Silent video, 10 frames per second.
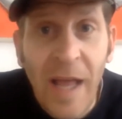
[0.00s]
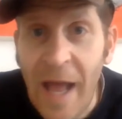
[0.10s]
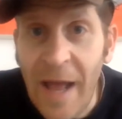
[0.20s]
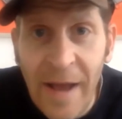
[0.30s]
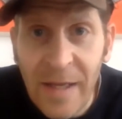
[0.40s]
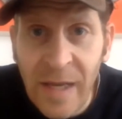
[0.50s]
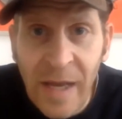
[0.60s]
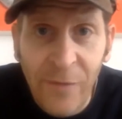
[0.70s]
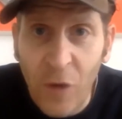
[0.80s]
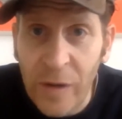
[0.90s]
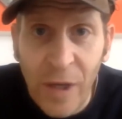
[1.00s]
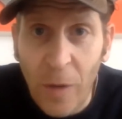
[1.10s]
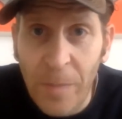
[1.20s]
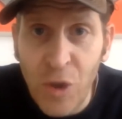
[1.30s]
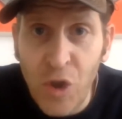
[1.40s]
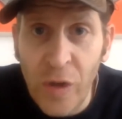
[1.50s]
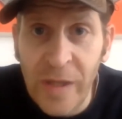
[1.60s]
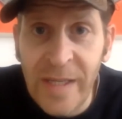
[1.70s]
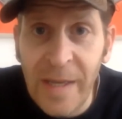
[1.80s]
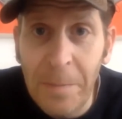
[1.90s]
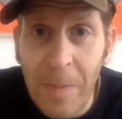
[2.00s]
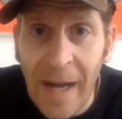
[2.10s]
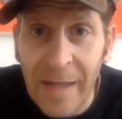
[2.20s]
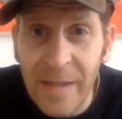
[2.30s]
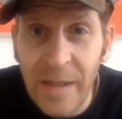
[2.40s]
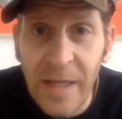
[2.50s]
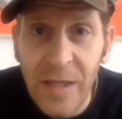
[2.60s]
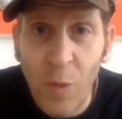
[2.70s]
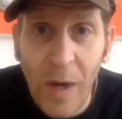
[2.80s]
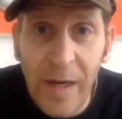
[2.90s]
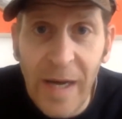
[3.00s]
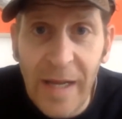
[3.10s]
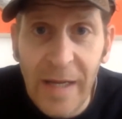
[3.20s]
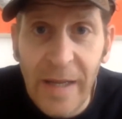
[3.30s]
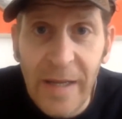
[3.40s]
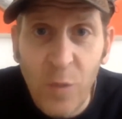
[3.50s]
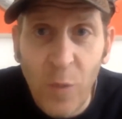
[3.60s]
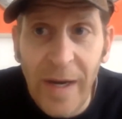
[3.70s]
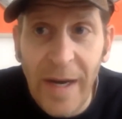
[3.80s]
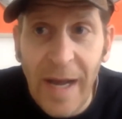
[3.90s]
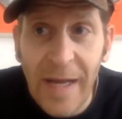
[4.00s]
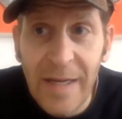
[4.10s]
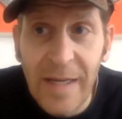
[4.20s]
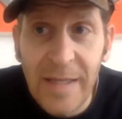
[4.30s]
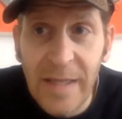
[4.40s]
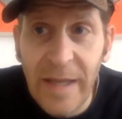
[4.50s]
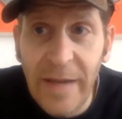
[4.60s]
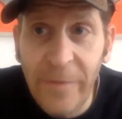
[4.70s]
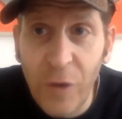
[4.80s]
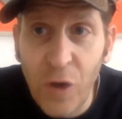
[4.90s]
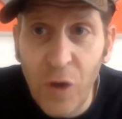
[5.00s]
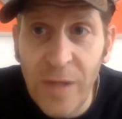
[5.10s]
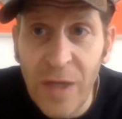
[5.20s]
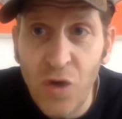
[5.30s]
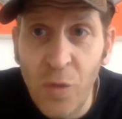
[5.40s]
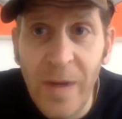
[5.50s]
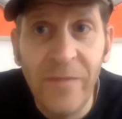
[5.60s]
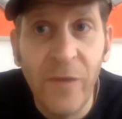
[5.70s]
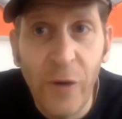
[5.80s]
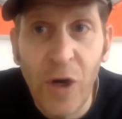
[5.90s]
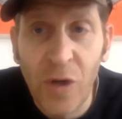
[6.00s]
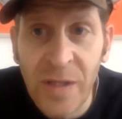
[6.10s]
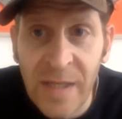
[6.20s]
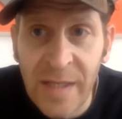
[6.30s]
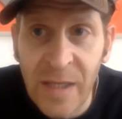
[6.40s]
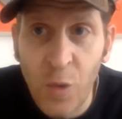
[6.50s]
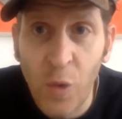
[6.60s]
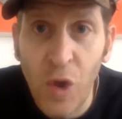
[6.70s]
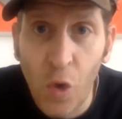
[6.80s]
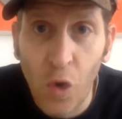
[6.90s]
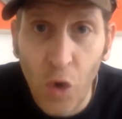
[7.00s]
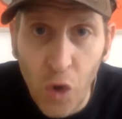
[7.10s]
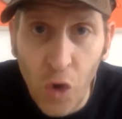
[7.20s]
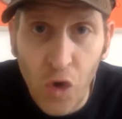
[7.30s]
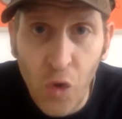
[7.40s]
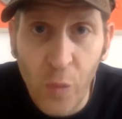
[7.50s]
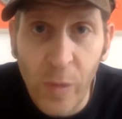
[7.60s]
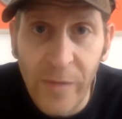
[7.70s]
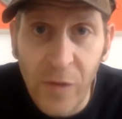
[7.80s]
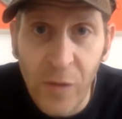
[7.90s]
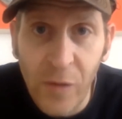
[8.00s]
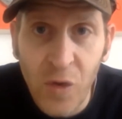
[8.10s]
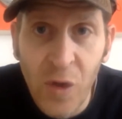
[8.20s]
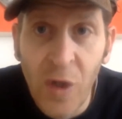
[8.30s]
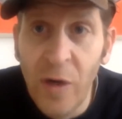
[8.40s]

has have got that opportunity but there's one le- there's one lesson there for you is that you've been very consistent with your youtube reviews